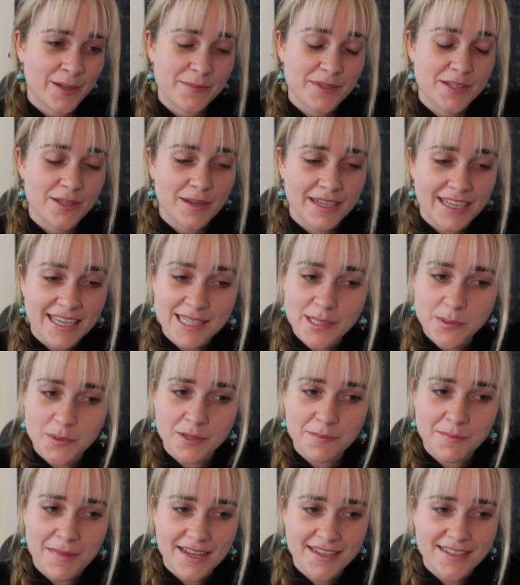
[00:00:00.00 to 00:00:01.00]
So I guess it
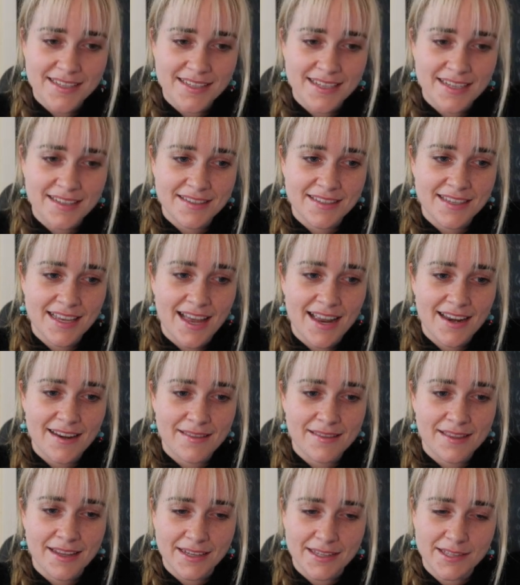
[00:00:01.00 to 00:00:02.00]
would make sense
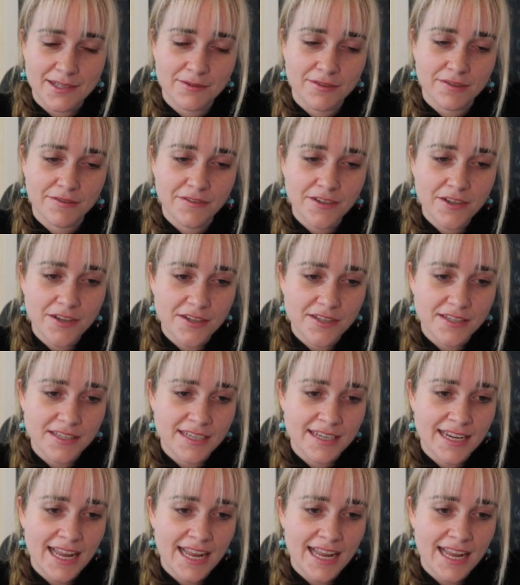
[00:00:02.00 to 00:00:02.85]
that things are reversed.